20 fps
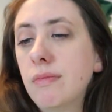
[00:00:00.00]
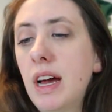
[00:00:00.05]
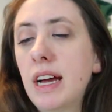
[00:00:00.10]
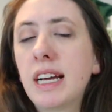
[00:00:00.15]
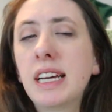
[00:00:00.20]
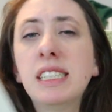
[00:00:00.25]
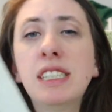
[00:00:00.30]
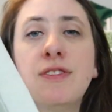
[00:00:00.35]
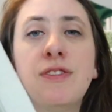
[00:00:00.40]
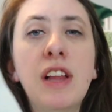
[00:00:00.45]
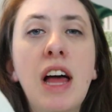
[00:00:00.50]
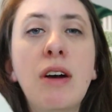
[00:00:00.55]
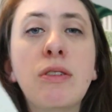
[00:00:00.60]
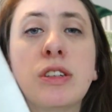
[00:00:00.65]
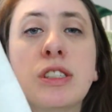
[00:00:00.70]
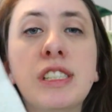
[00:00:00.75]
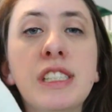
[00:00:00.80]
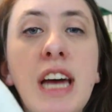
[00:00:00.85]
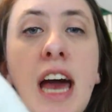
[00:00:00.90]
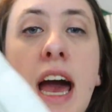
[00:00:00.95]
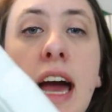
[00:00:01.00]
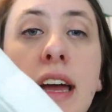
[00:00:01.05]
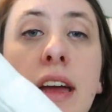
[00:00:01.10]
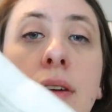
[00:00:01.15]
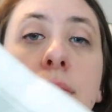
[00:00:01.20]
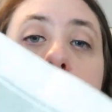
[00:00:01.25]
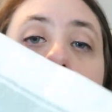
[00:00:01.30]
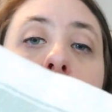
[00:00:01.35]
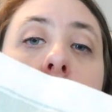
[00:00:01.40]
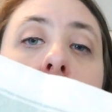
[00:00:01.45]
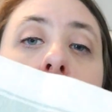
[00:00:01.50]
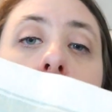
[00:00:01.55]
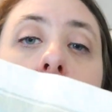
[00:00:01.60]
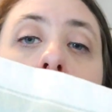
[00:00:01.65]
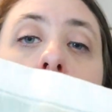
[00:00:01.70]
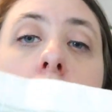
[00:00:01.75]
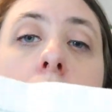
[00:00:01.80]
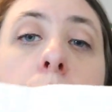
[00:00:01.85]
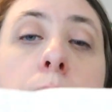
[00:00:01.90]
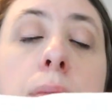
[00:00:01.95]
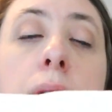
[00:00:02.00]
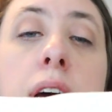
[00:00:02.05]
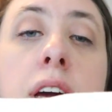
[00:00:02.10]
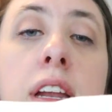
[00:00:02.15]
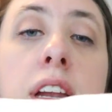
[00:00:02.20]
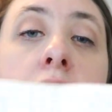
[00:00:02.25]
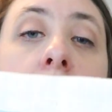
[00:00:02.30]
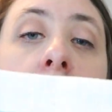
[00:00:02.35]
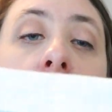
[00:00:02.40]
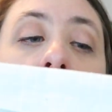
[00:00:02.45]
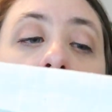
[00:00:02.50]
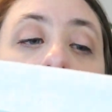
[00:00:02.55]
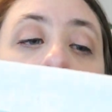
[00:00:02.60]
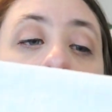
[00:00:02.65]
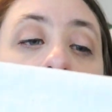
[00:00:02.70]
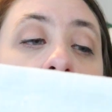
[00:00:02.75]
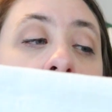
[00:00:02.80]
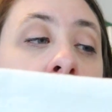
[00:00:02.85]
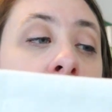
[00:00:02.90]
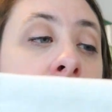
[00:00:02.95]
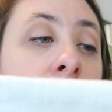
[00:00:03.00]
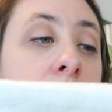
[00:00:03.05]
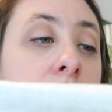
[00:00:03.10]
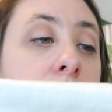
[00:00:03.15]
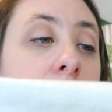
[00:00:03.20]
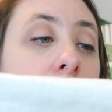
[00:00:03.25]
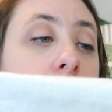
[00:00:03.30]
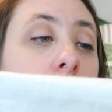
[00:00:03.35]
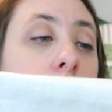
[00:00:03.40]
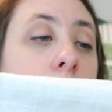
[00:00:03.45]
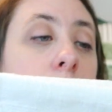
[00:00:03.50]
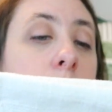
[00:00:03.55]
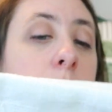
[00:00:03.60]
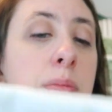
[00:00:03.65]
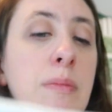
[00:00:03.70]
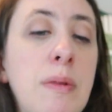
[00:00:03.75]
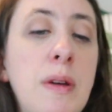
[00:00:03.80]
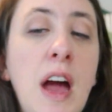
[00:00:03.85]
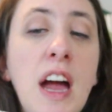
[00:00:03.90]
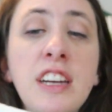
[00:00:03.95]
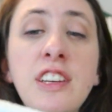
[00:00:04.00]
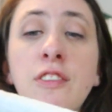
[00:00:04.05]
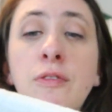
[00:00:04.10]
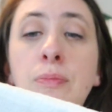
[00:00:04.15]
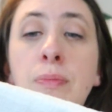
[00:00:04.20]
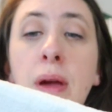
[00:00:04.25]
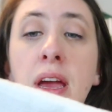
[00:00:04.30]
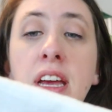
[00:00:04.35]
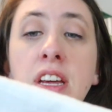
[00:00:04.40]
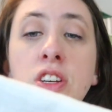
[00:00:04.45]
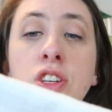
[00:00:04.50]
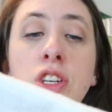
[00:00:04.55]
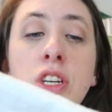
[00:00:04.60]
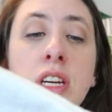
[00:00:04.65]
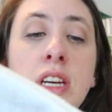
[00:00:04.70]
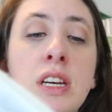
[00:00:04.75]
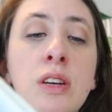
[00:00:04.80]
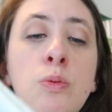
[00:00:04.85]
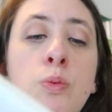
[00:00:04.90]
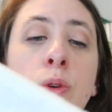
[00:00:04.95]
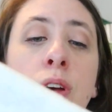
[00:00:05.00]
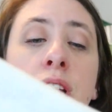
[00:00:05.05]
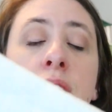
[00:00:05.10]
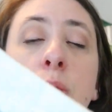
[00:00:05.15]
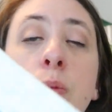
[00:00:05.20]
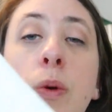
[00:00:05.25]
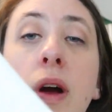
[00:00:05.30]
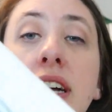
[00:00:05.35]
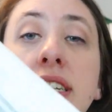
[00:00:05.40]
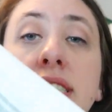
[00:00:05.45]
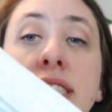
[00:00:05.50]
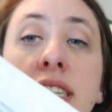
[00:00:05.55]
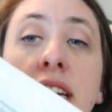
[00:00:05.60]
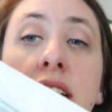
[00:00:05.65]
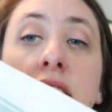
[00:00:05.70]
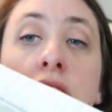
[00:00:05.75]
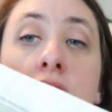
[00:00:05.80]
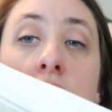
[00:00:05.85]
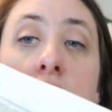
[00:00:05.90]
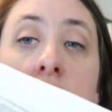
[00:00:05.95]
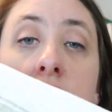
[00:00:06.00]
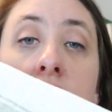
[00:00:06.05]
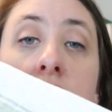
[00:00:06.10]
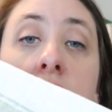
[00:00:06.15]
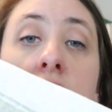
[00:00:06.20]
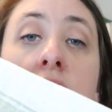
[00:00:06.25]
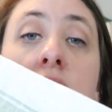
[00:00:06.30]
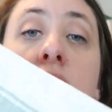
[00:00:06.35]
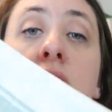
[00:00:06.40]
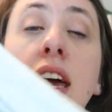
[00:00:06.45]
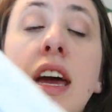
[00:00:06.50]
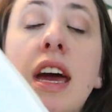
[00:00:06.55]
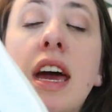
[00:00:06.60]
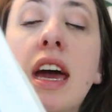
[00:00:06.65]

I guess, flour sack. But it is kind of beigey, really rustic looking.